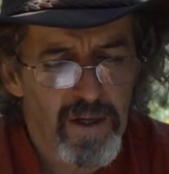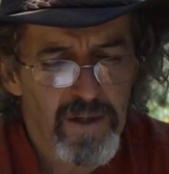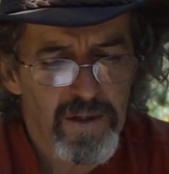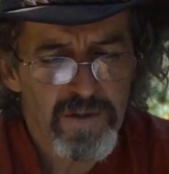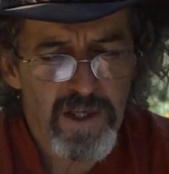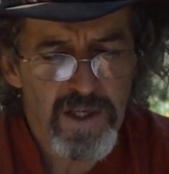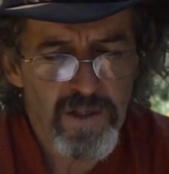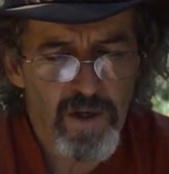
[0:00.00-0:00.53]

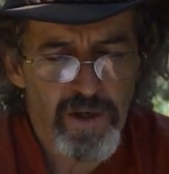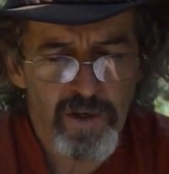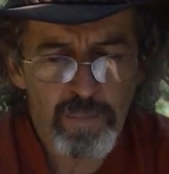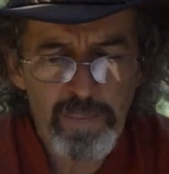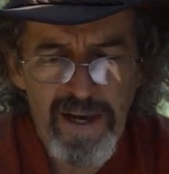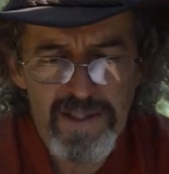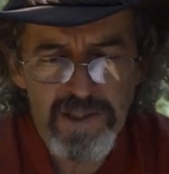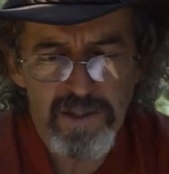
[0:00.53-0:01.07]
Sounds like you're
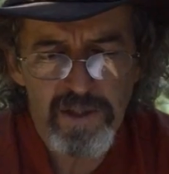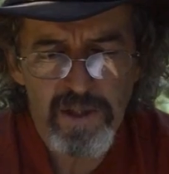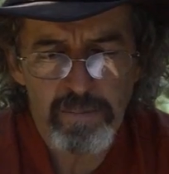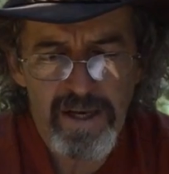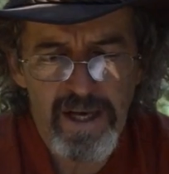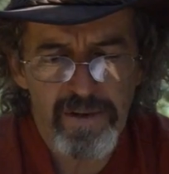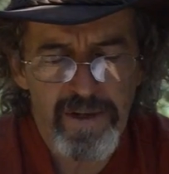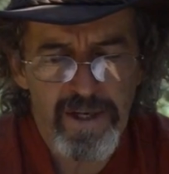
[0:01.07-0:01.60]
passionate
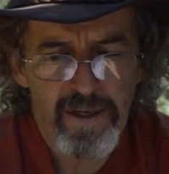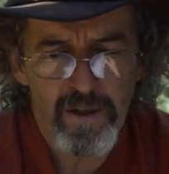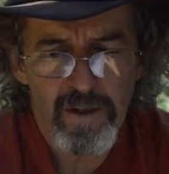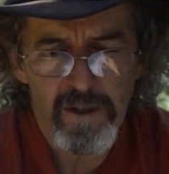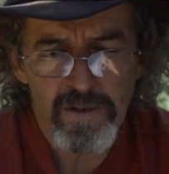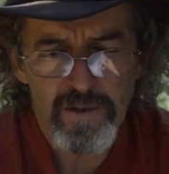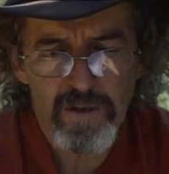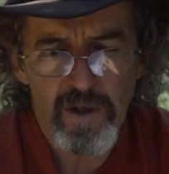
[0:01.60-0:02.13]
about
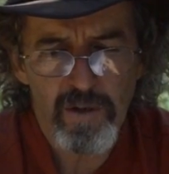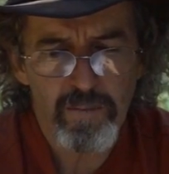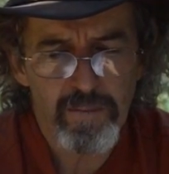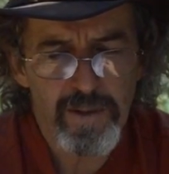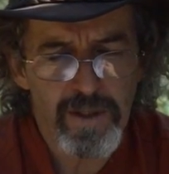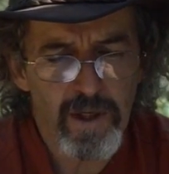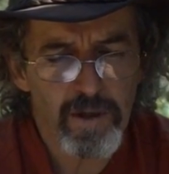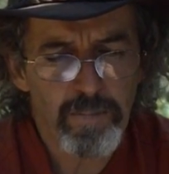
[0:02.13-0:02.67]
that, so
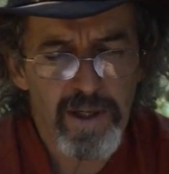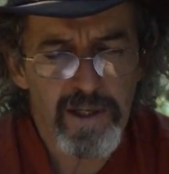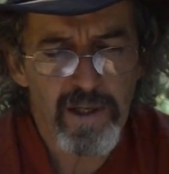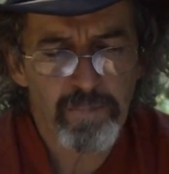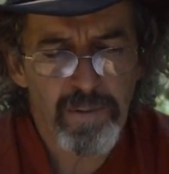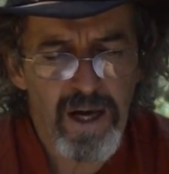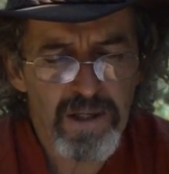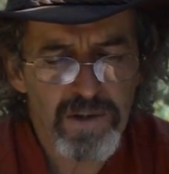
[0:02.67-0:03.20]
when you've got plenty
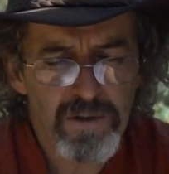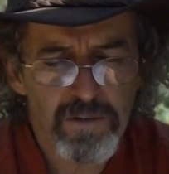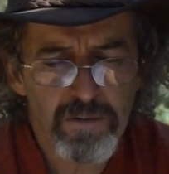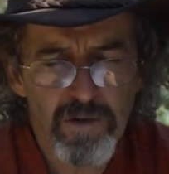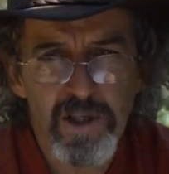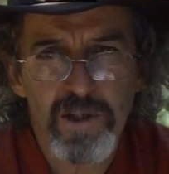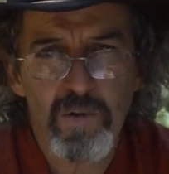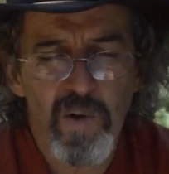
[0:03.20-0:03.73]
of passion,
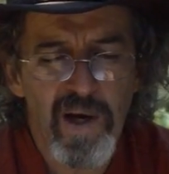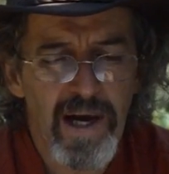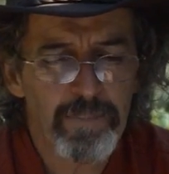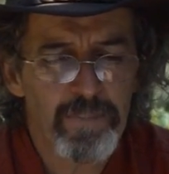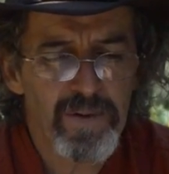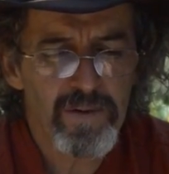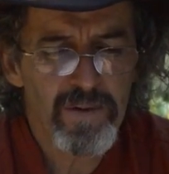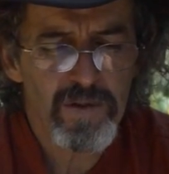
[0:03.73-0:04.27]
things will
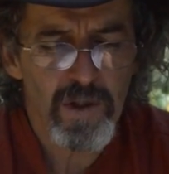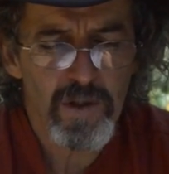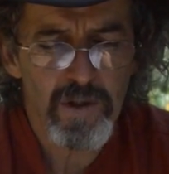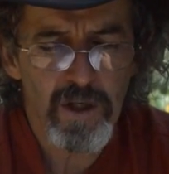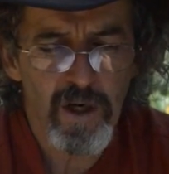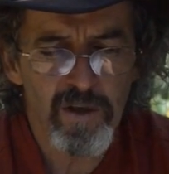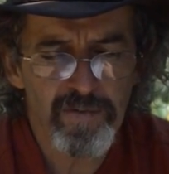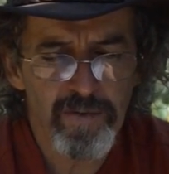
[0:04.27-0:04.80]
happen, so
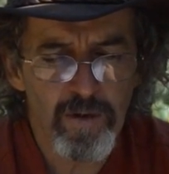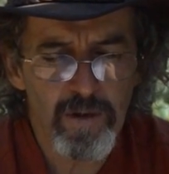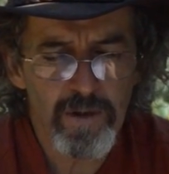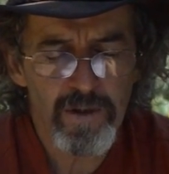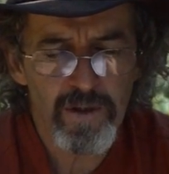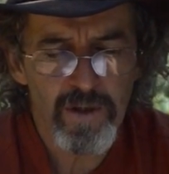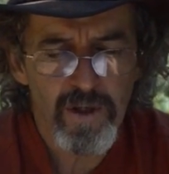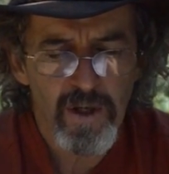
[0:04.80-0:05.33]
go
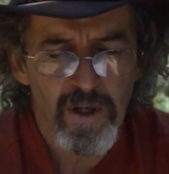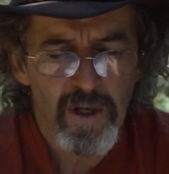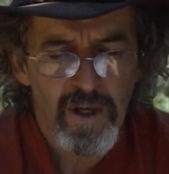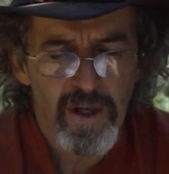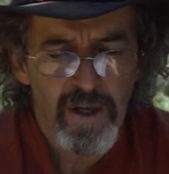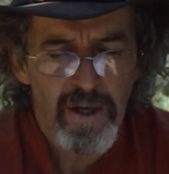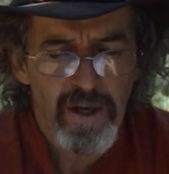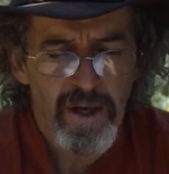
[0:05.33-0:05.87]
for it.
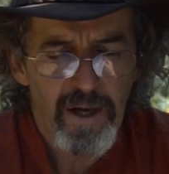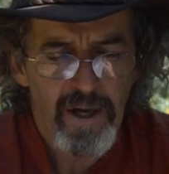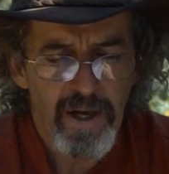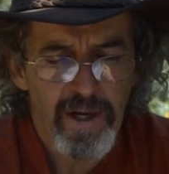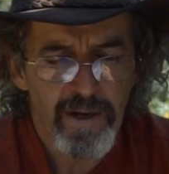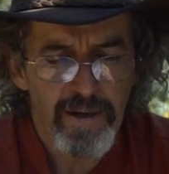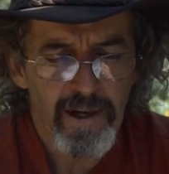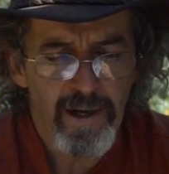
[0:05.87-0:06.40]

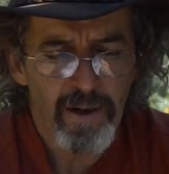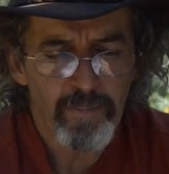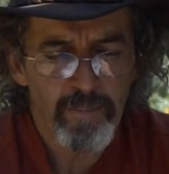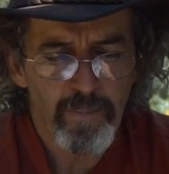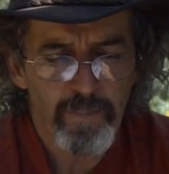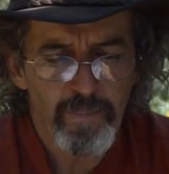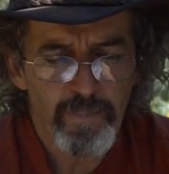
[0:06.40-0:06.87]
And